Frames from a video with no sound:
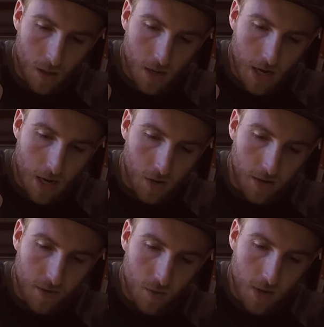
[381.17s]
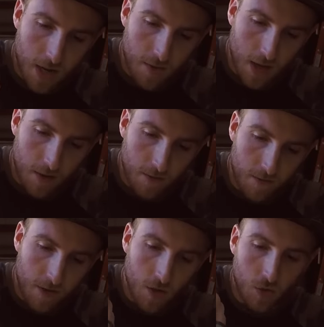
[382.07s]
Now if you have a
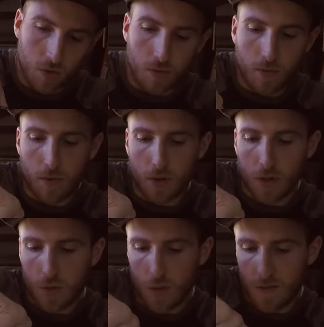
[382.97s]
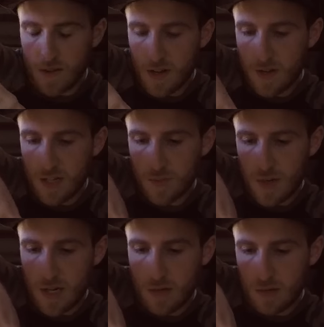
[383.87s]
feel for 25
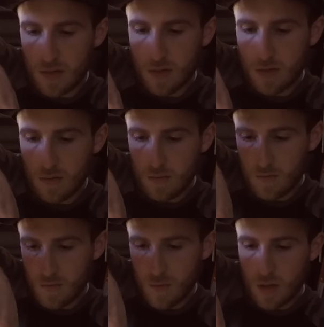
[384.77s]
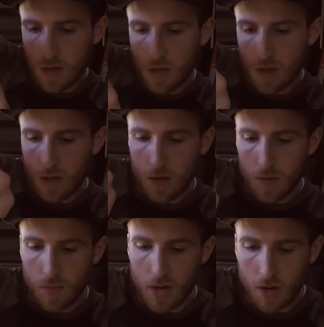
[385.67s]
inch-pounds,
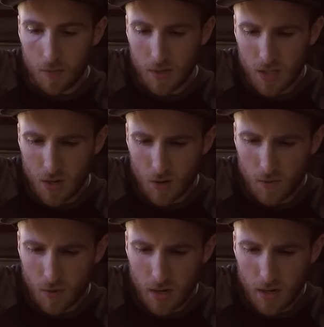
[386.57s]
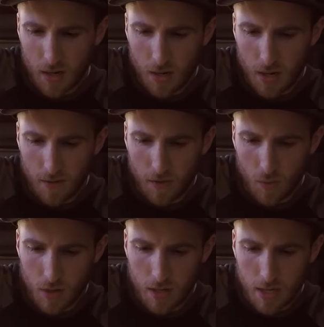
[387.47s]
by all means go for it. If you
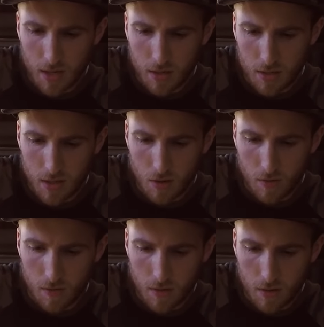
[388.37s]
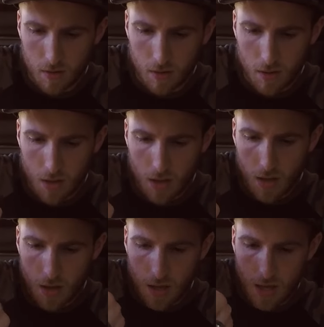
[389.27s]
want to get yourself
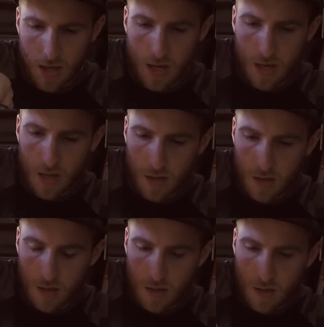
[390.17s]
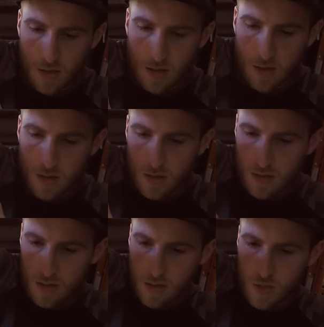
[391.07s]
a
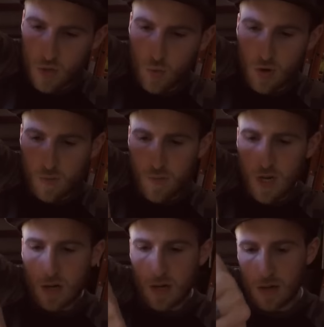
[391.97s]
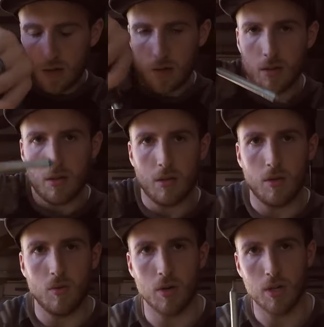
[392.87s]
torque meter
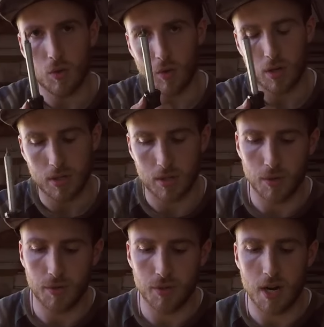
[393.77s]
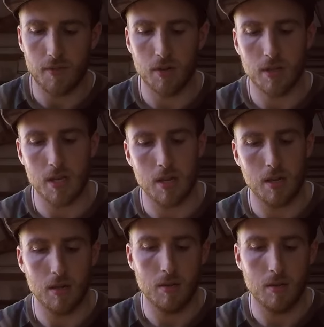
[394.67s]
or a torque screwdriver, then